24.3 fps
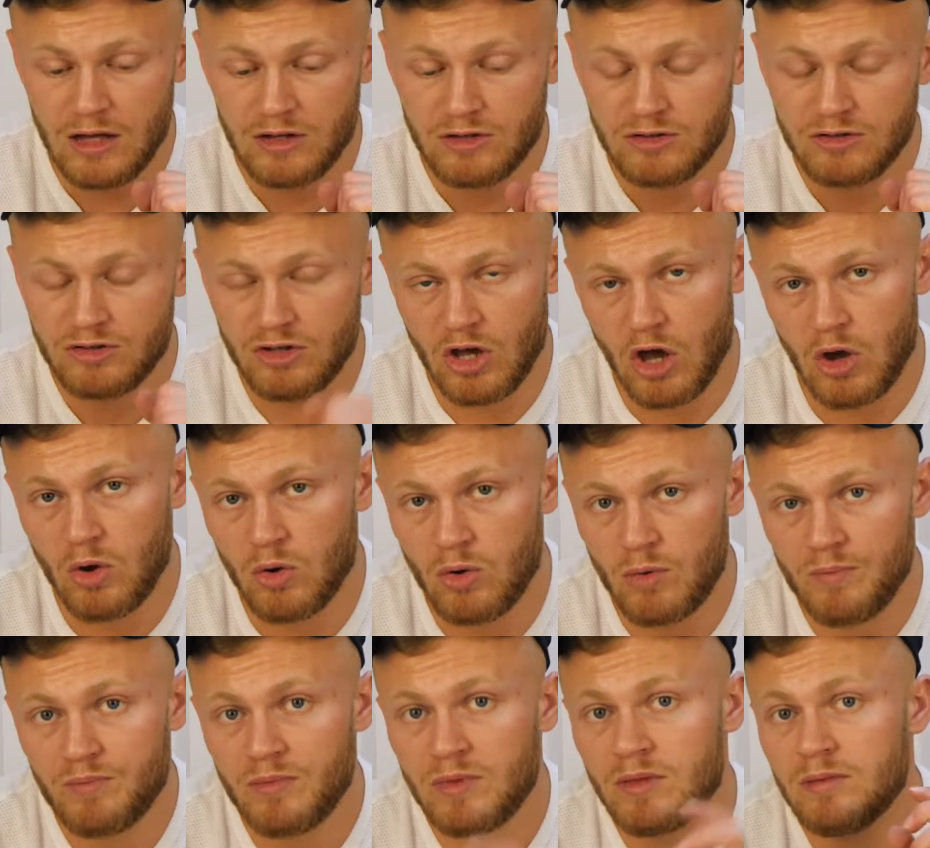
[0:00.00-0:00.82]

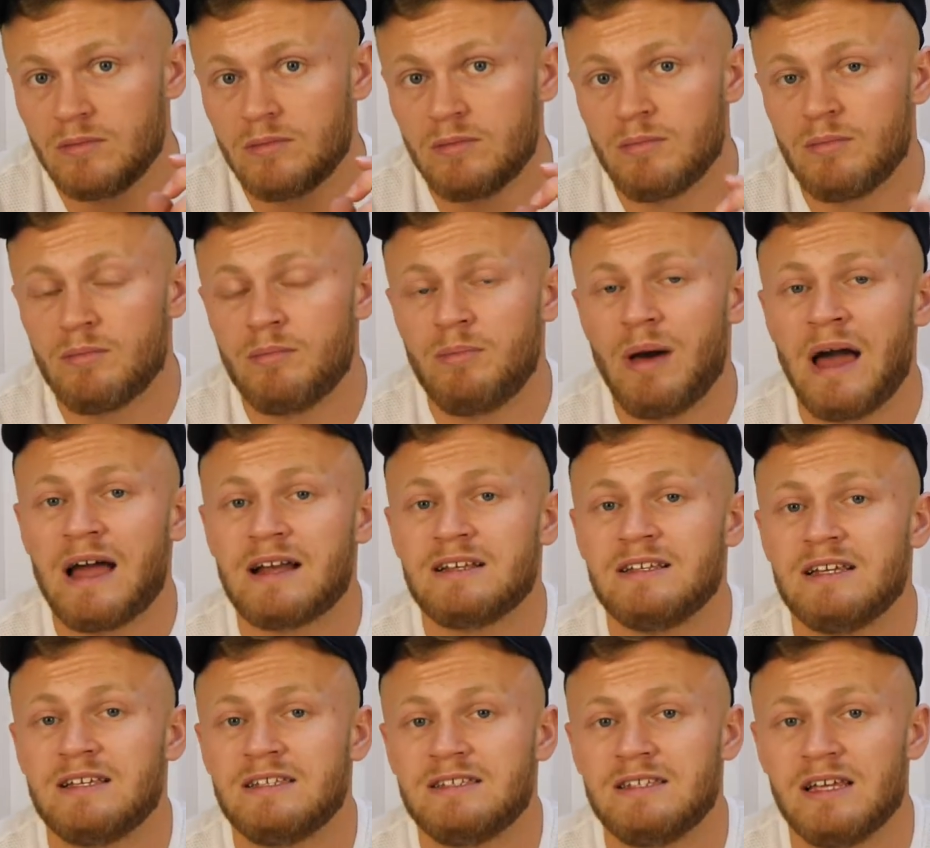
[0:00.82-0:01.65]
So,
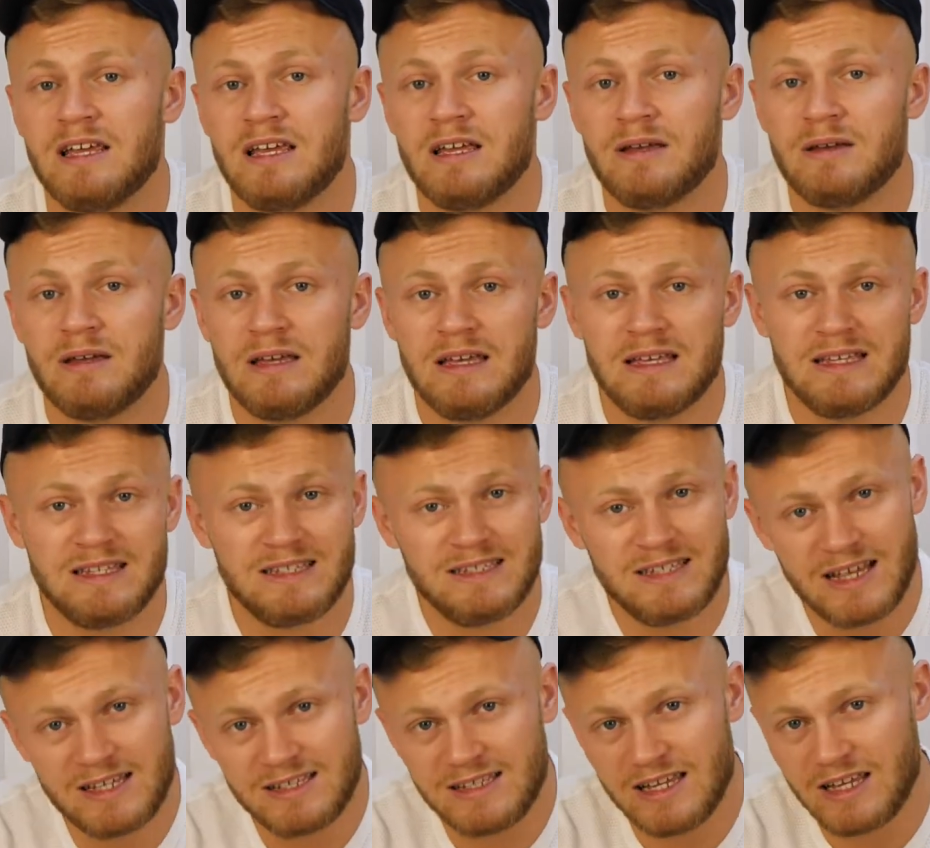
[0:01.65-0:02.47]
backtesting is
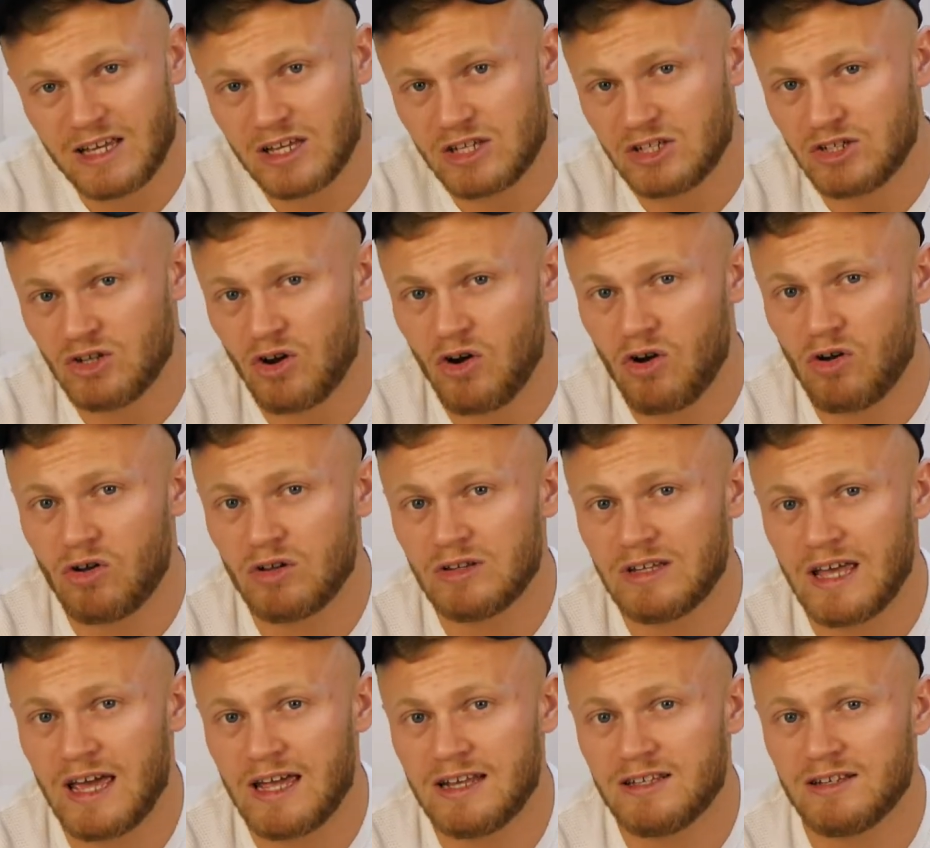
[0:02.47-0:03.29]
testing historical
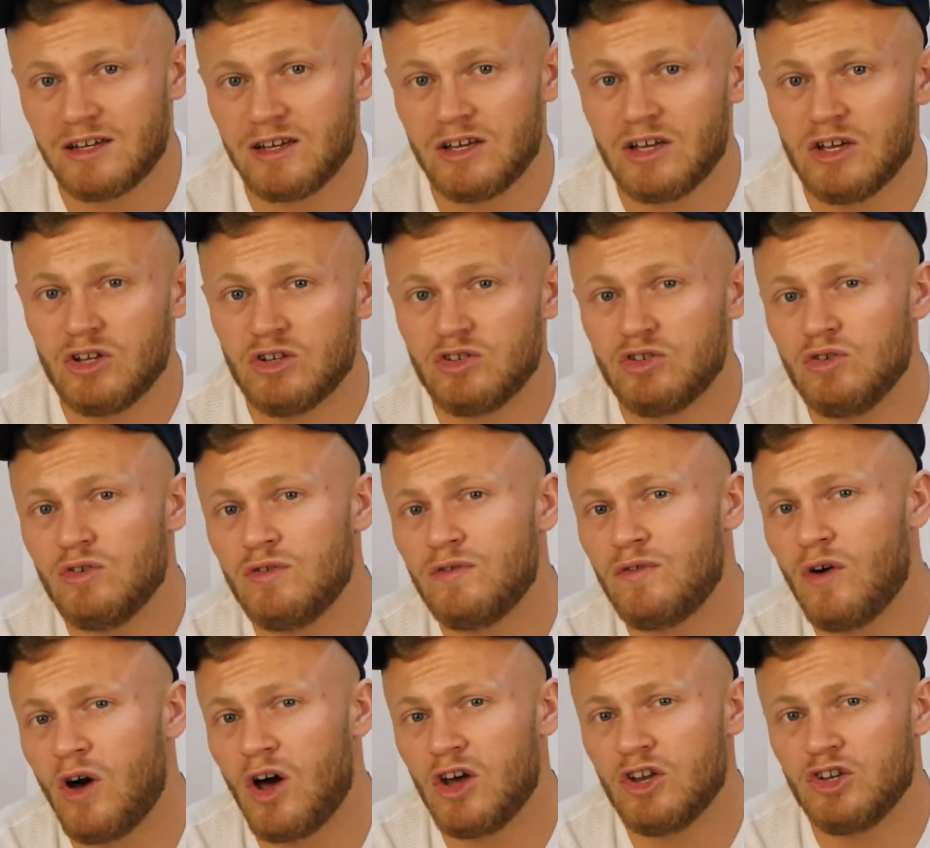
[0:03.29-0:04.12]
data to
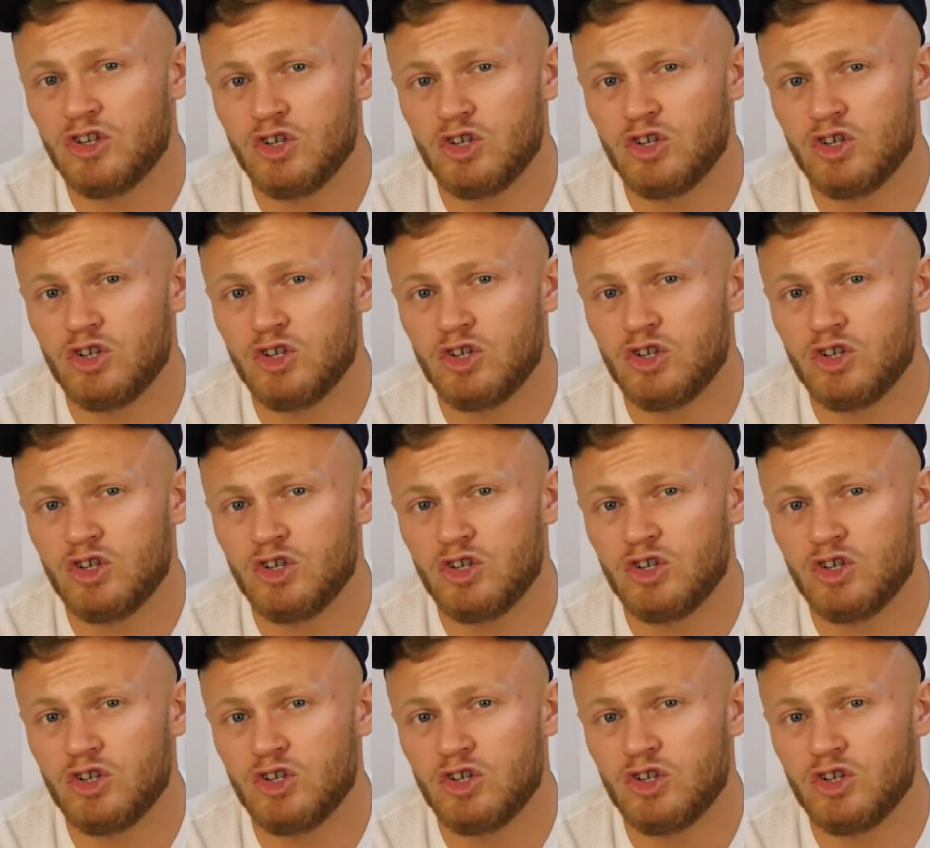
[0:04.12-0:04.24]
find